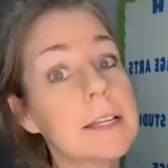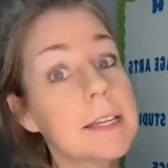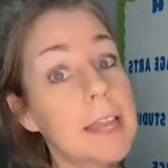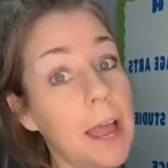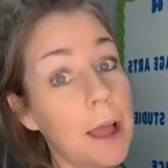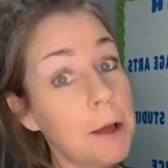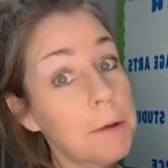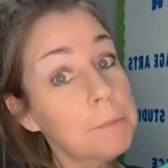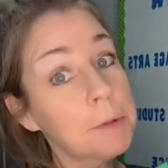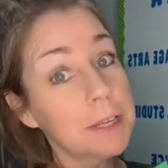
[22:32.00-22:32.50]

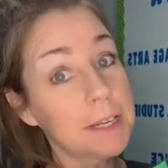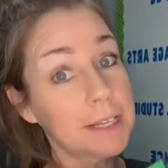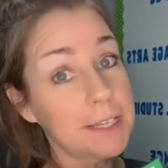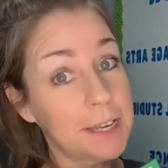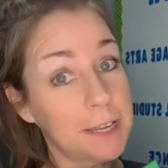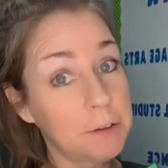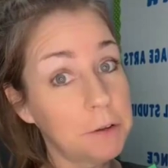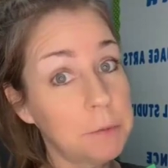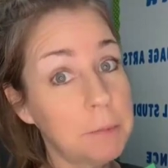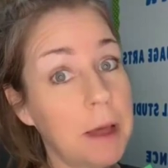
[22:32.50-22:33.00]
Now I'm going to
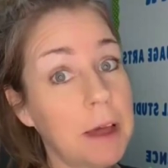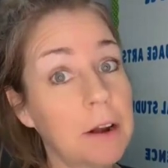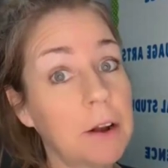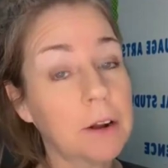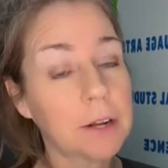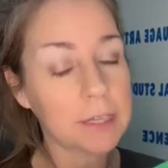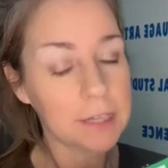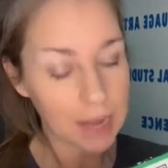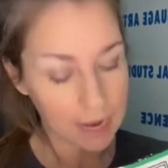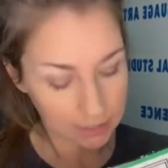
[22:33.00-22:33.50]
tell you about
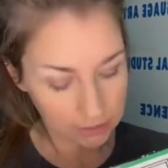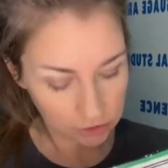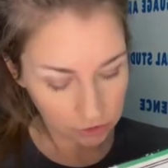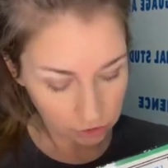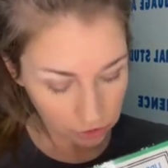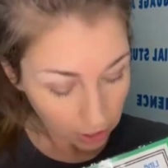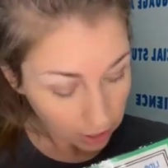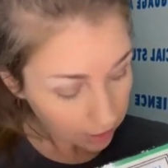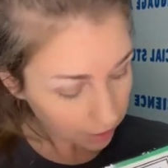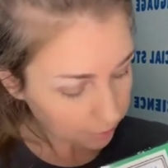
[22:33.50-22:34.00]
our class
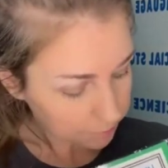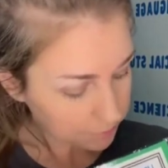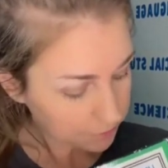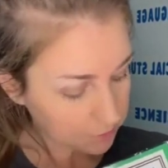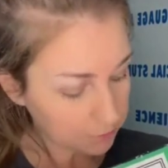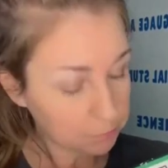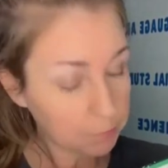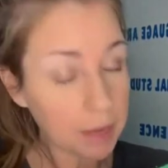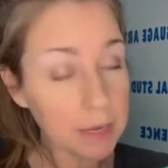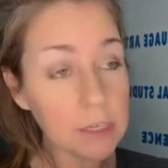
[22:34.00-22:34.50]
jobs.
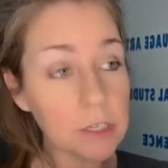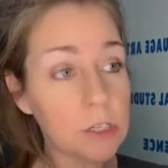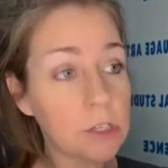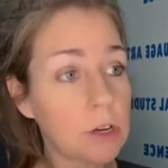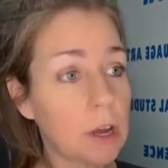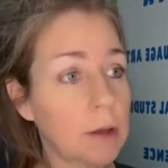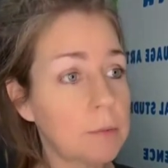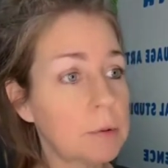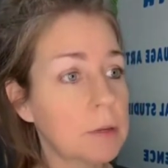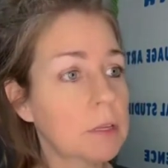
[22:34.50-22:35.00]
The best
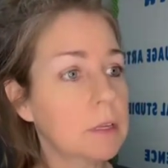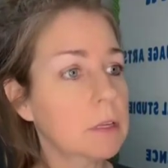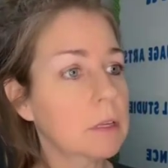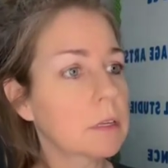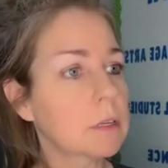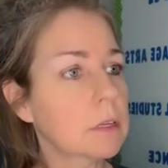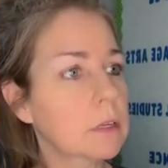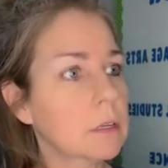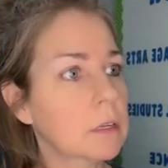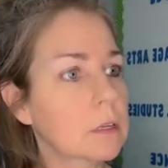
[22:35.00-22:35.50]
job at...
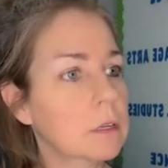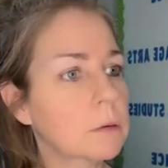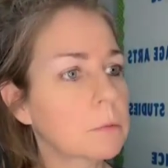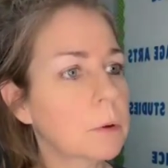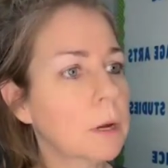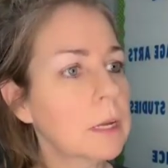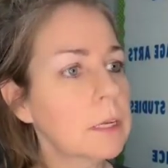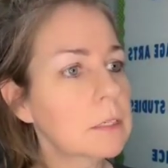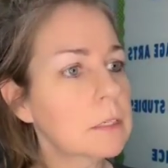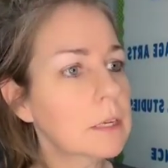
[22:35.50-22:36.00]

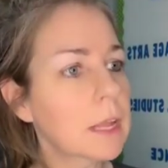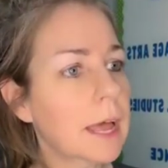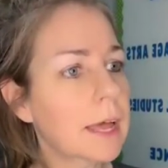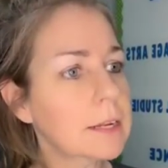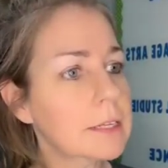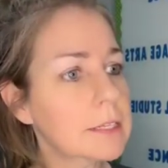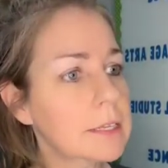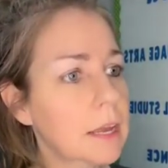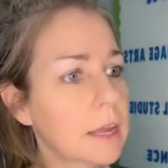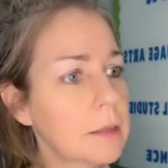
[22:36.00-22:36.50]
What?
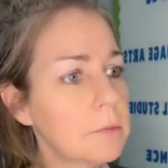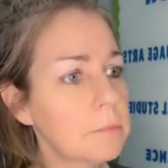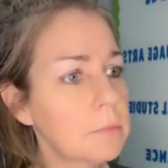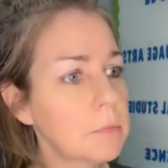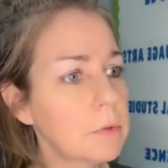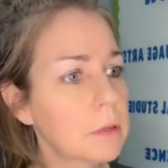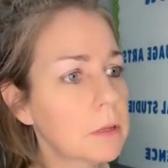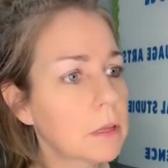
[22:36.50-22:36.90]
Out of time?